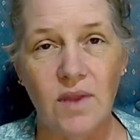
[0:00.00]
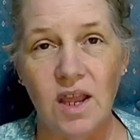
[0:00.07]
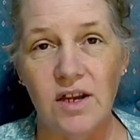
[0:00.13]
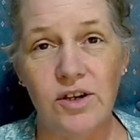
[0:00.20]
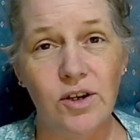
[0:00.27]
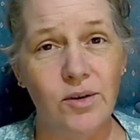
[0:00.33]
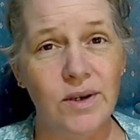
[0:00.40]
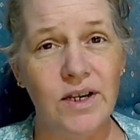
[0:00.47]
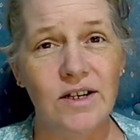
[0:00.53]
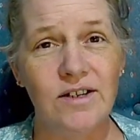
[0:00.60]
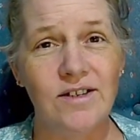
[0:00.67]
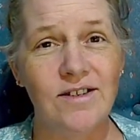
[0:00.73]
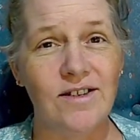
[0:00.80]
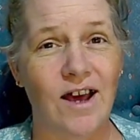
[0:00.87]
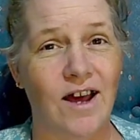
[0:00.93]
New
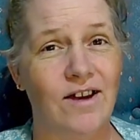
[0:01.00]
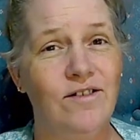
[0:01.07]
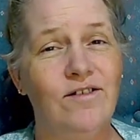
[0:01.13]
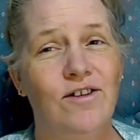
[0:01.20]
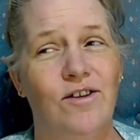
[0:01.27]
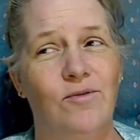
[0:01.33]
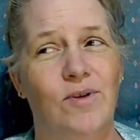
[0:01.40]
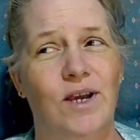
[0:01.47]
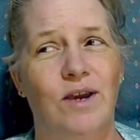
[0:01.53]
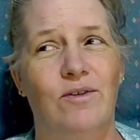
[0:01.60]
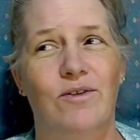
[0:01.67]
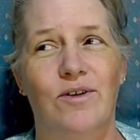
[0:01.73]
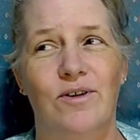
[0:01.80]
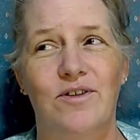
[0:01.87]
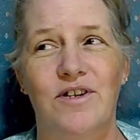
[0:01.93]
Year's. I don't know what you
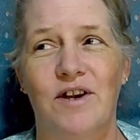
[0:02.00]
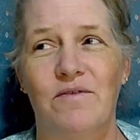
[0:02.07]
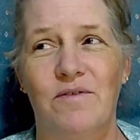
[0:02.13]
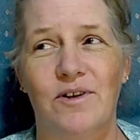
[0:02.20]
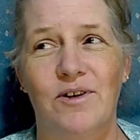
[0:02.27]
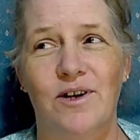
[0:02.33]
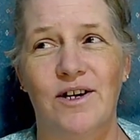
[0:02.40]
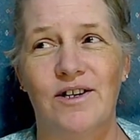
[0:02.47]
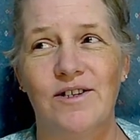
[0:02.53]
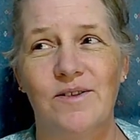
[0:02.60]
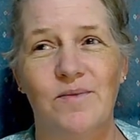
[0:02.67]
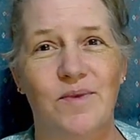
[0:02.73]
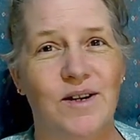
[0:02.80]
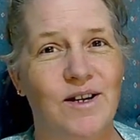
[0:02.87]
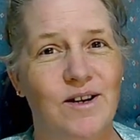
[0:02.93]
would crochet for New Year's, but it